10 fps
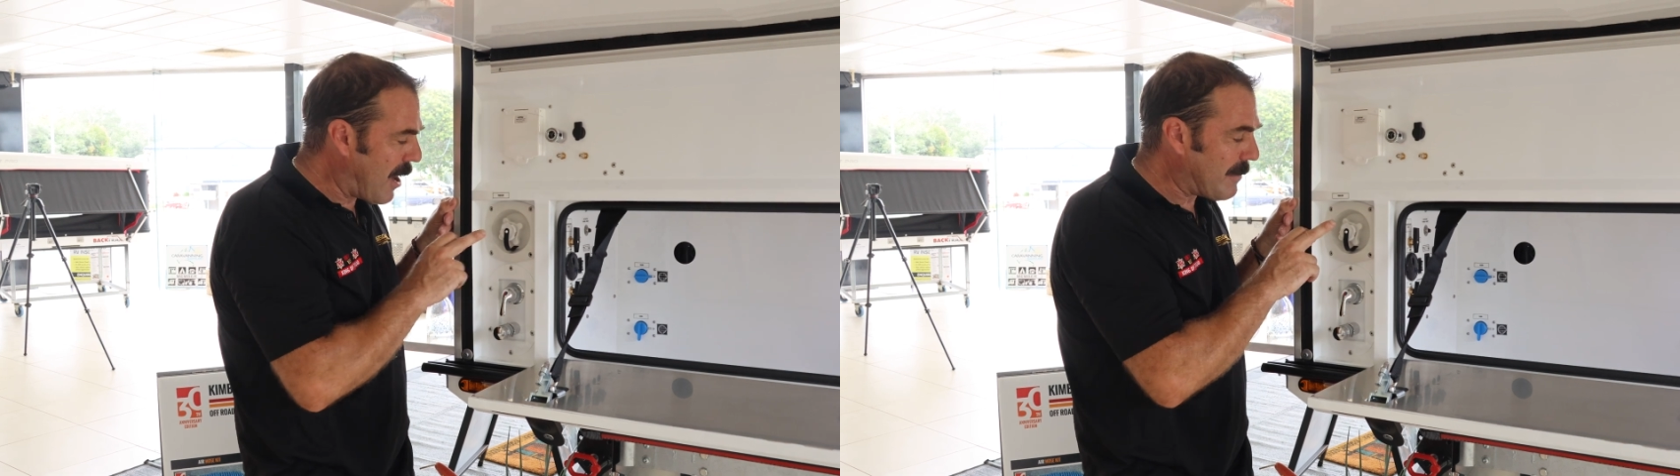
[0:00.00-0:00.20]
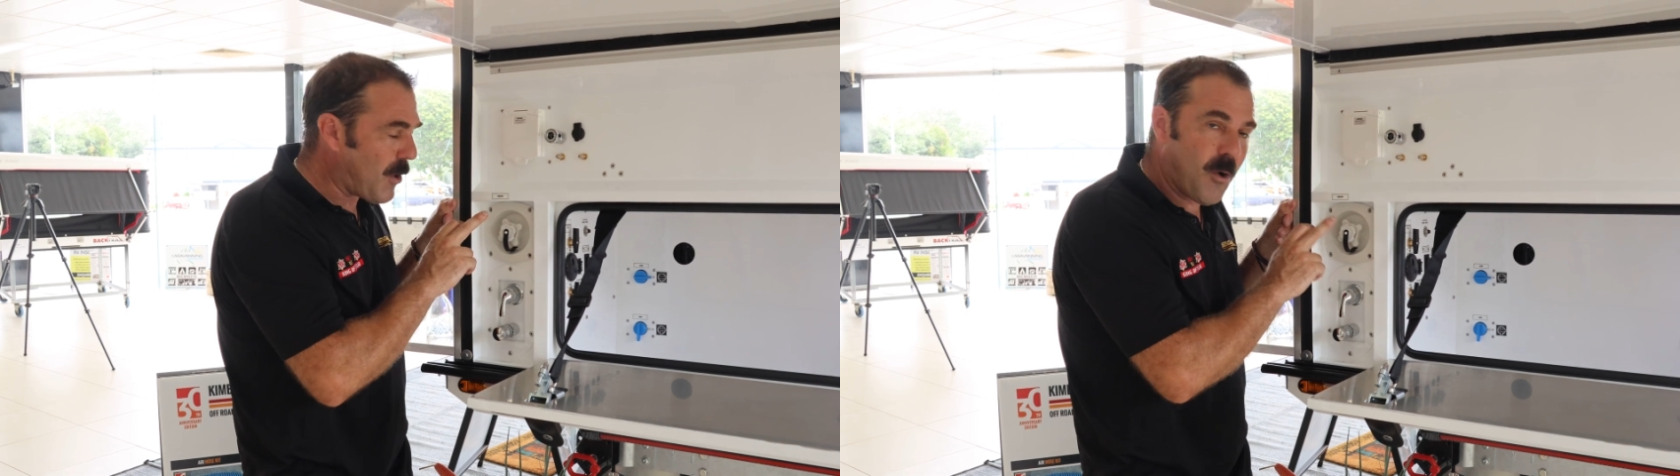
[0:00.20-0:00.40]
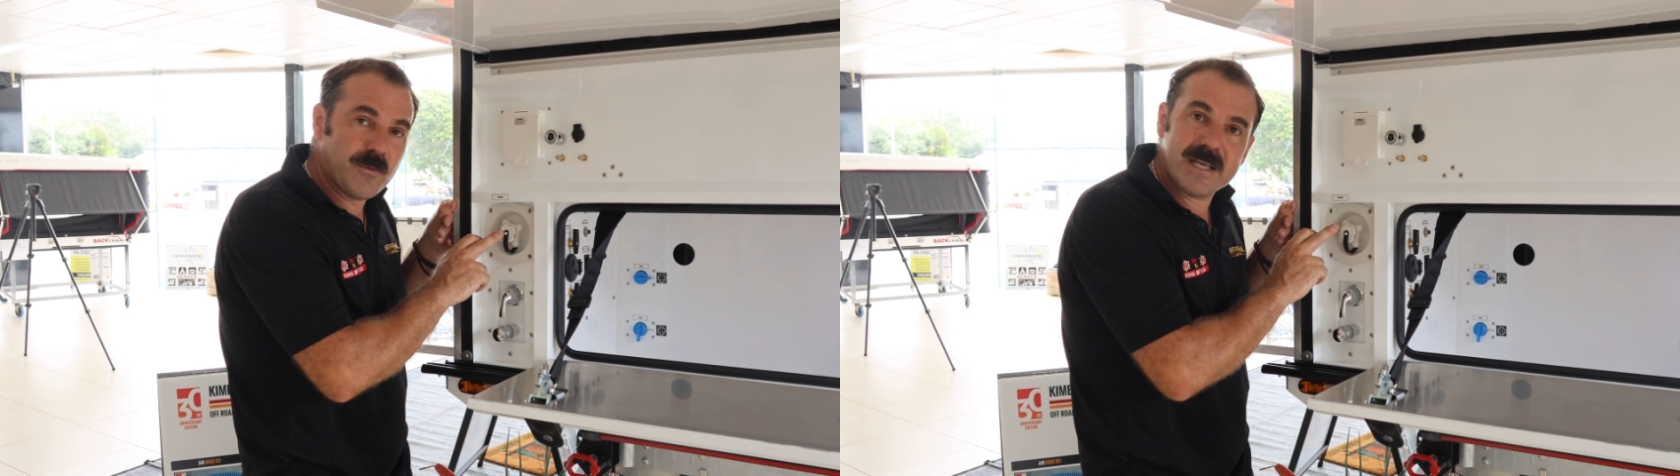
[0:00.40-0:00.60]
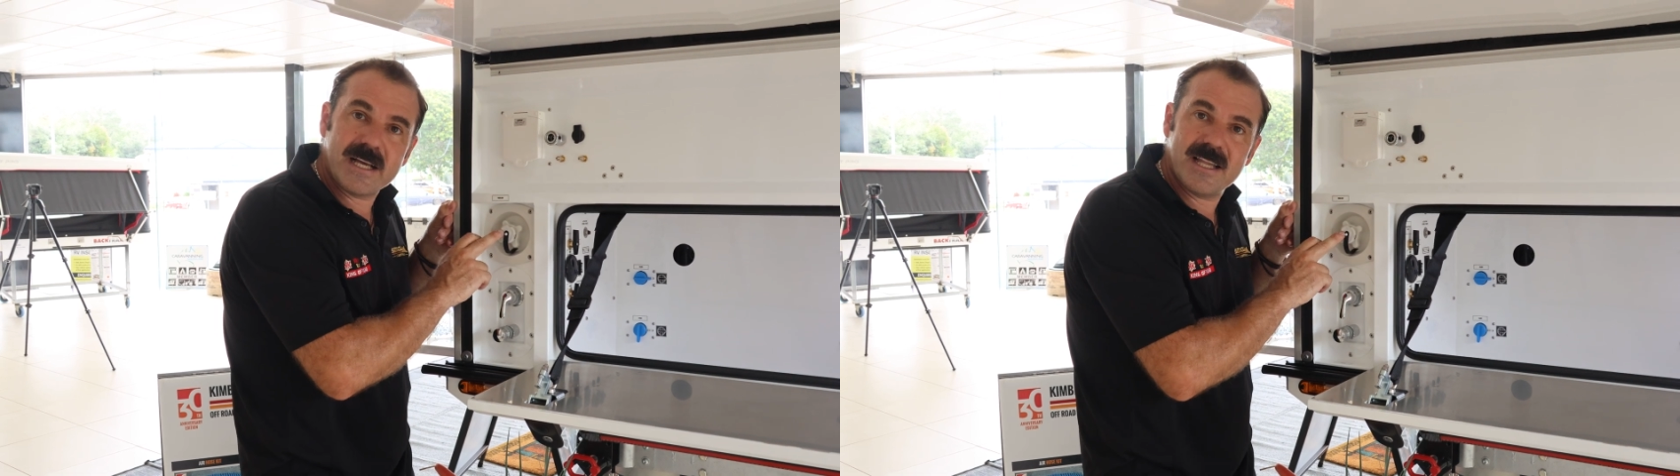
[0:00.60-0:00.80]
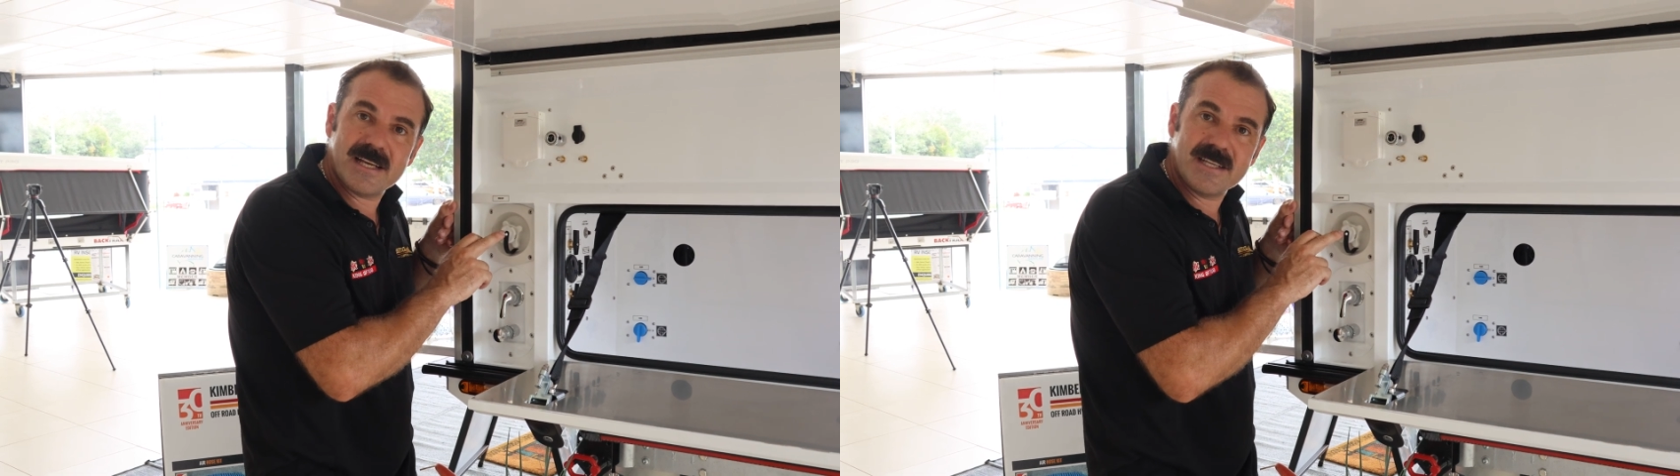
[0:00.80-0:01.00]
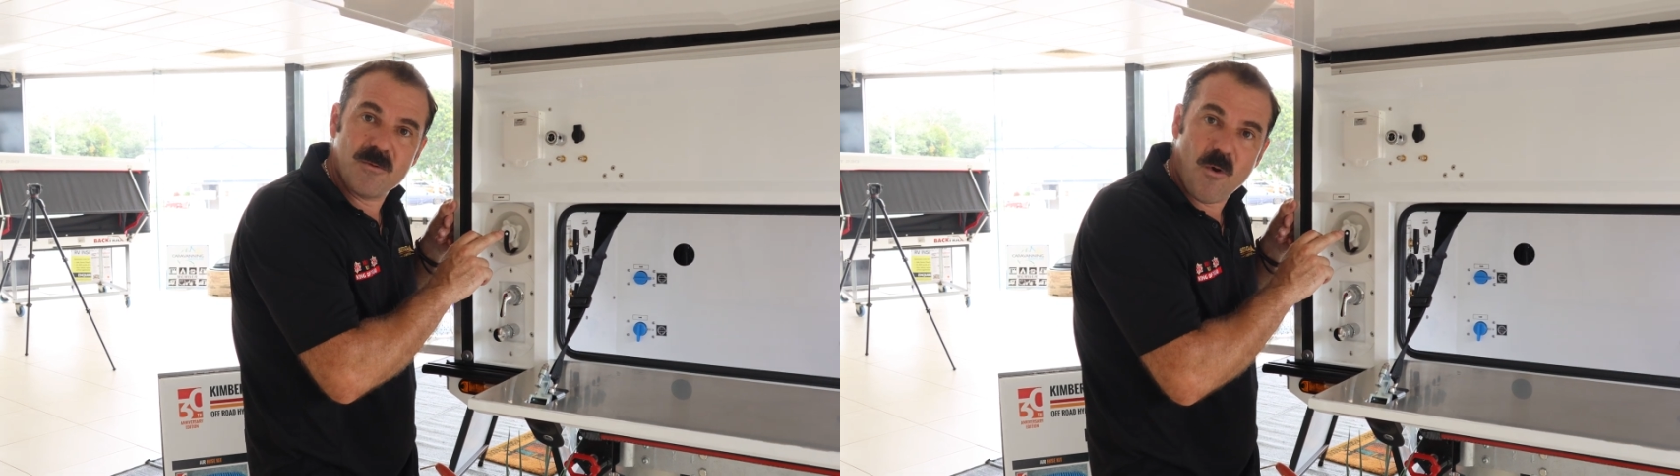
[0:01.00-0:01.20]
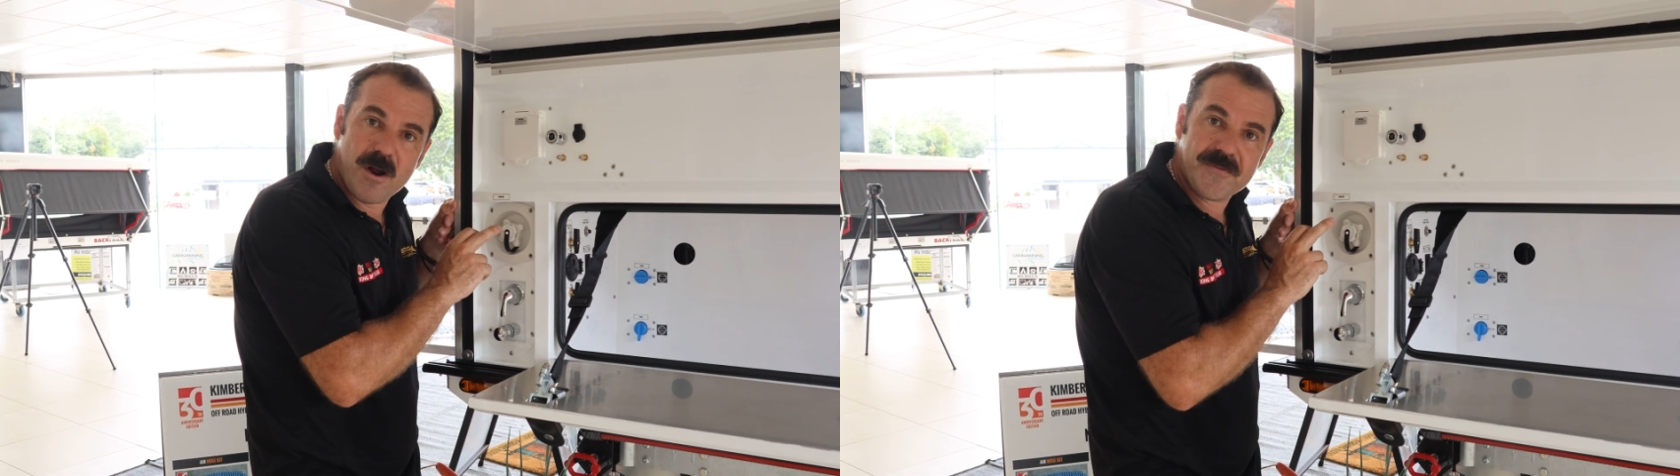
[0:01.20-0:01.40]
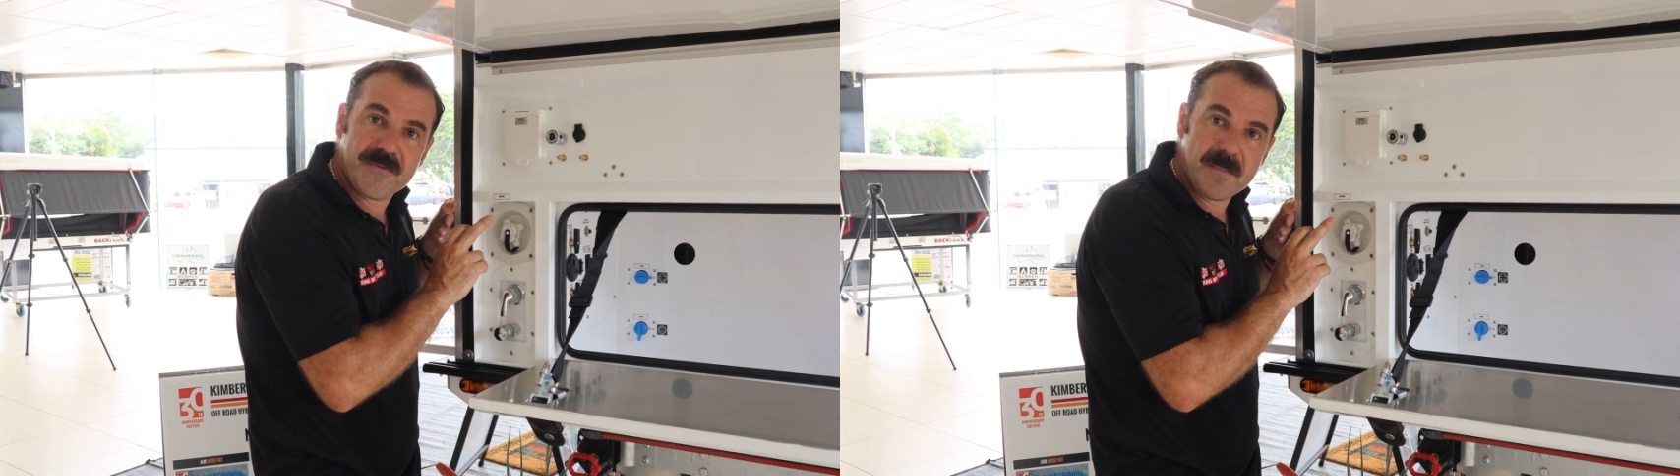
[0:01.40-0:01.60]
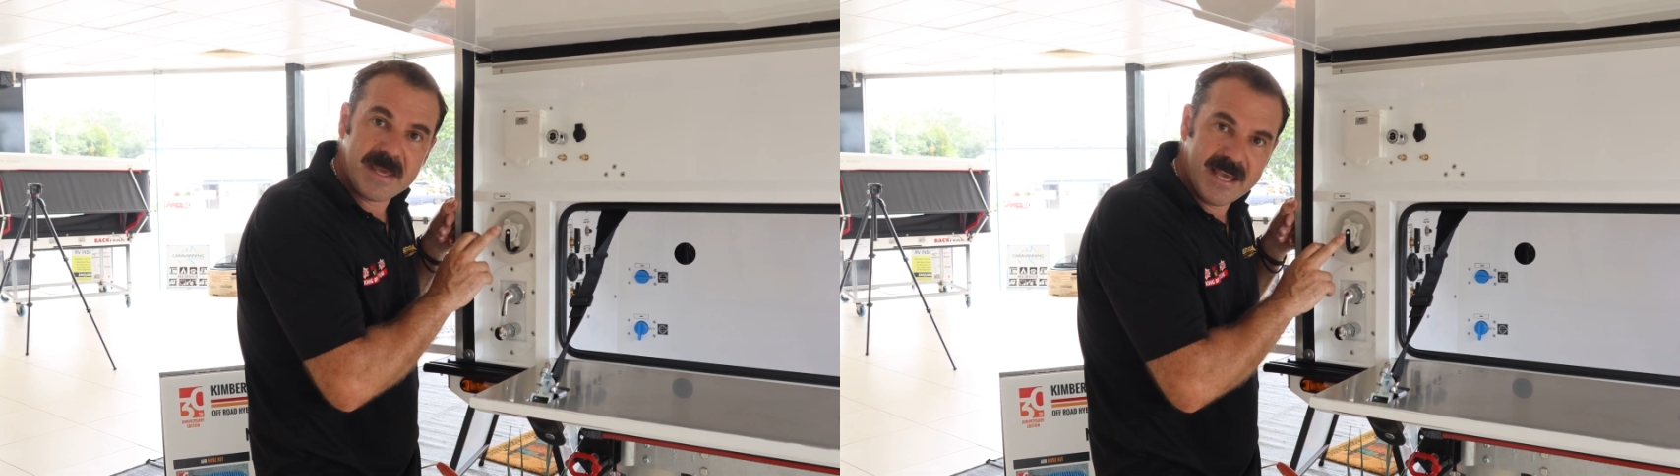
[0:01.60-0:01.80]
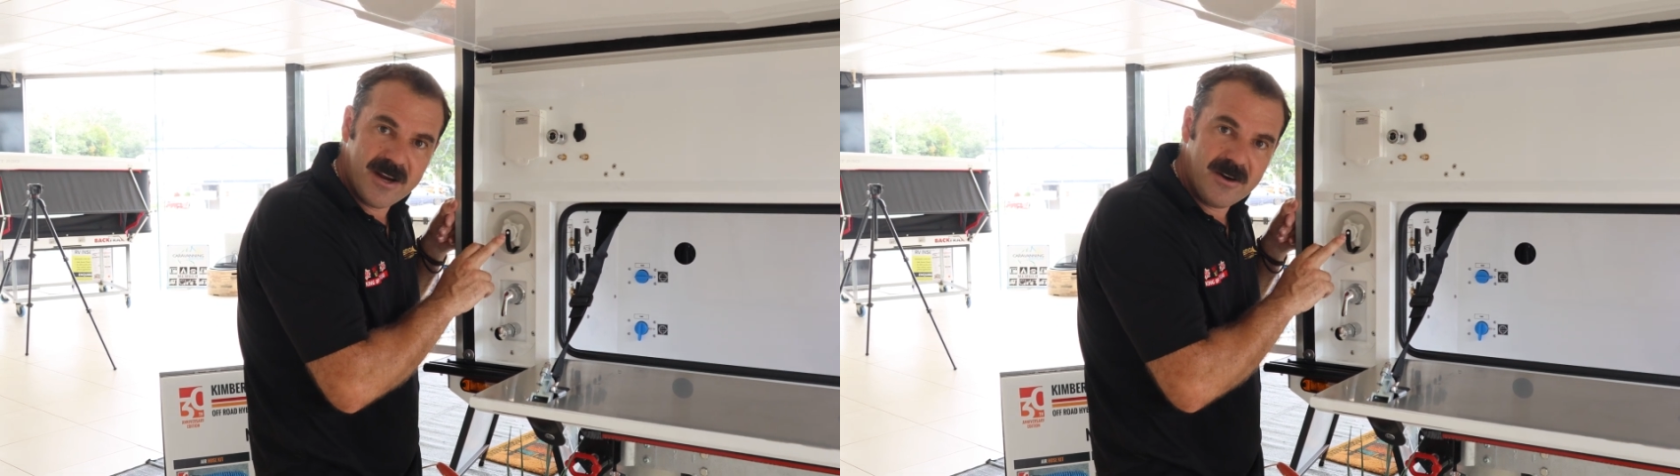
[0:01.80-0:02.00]
Now I'm only collecting water from
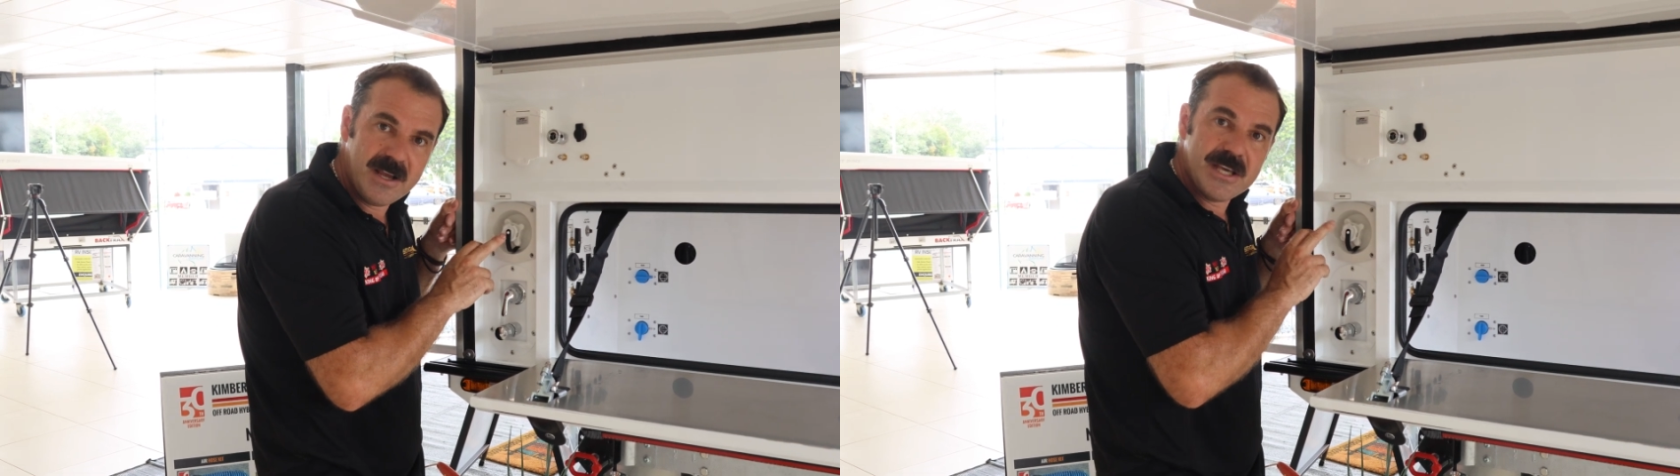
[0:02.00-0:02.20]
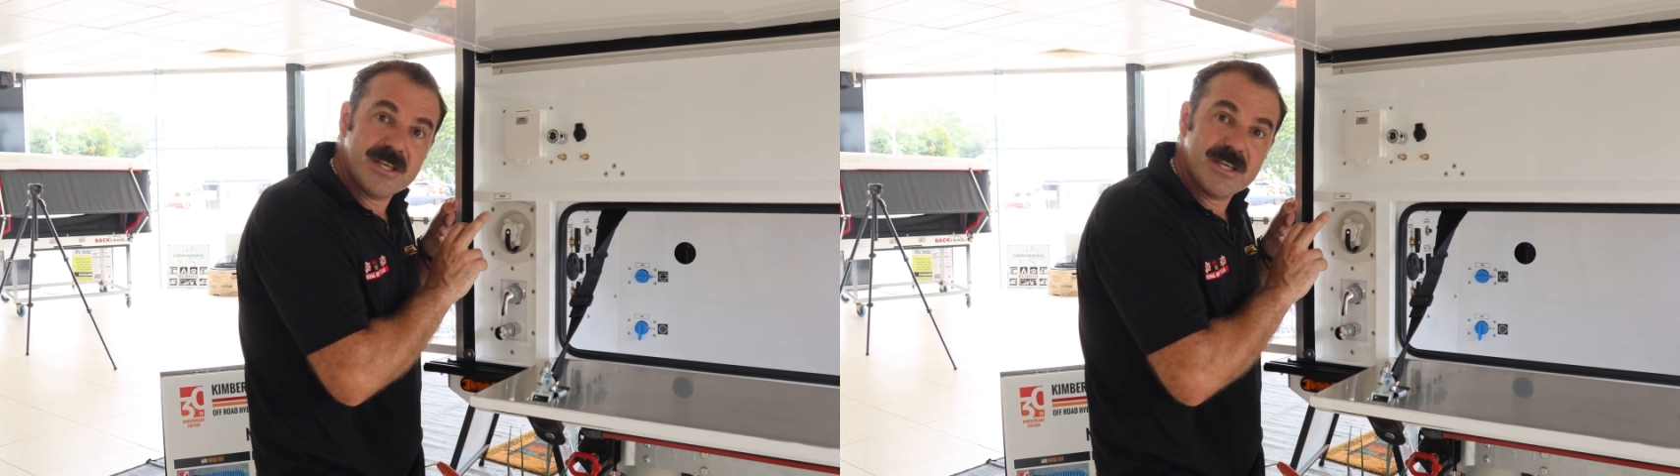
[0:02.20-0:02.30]
here,